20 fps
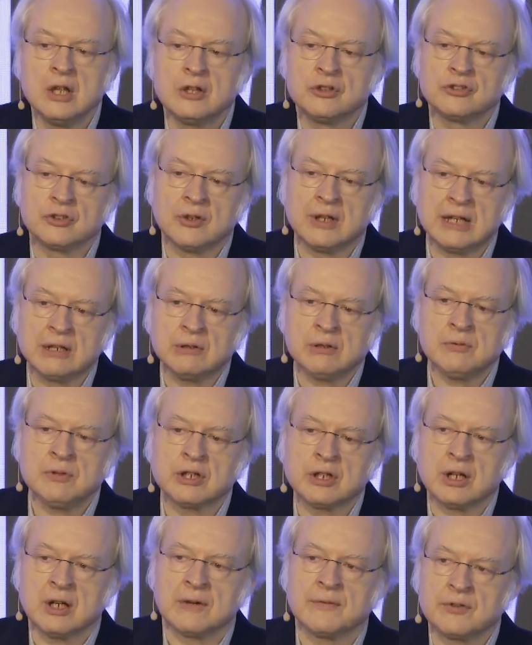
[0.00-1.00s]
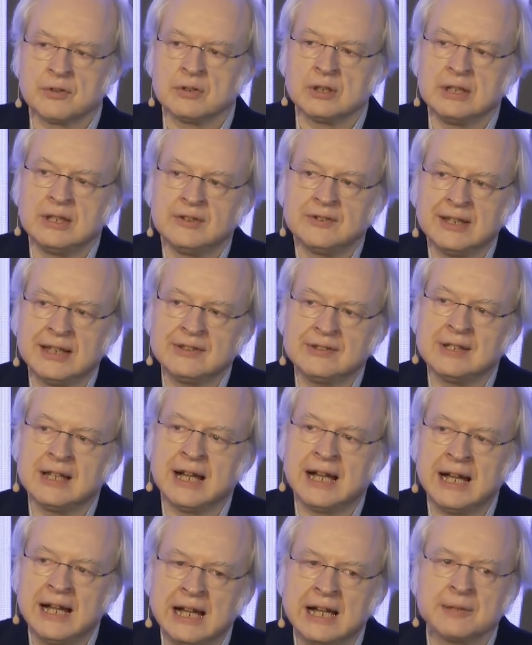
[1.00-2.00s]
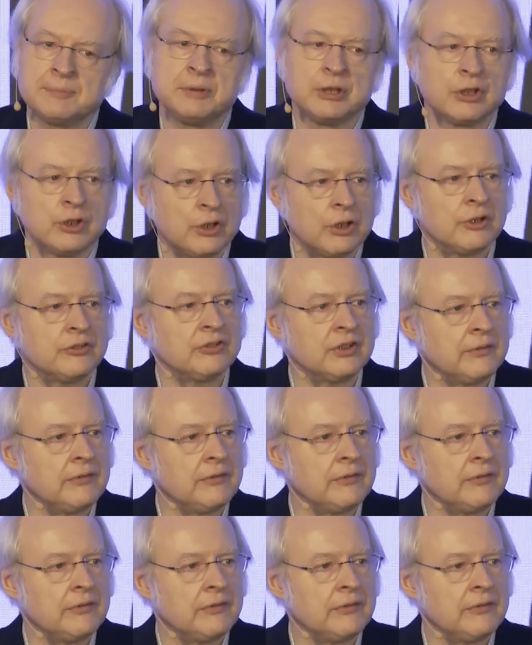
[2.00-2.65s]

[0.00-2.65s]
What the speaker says: So error recovery is actually hard because